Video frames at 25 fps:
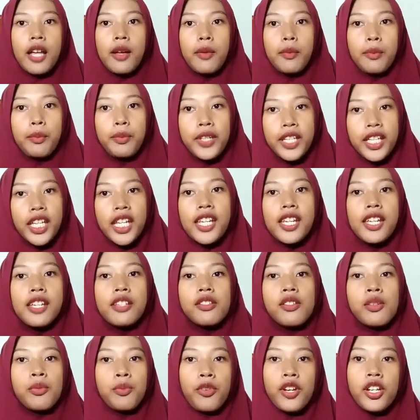being
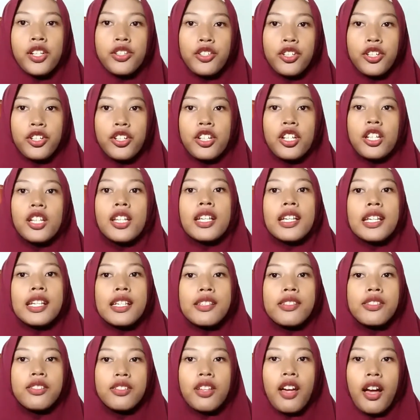interpreter
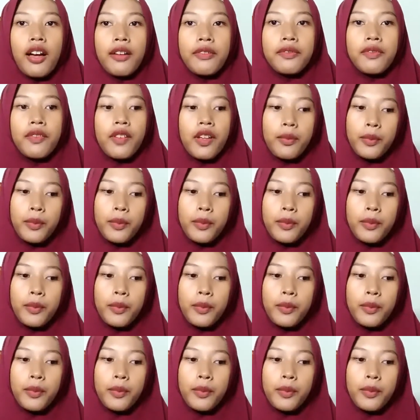is tough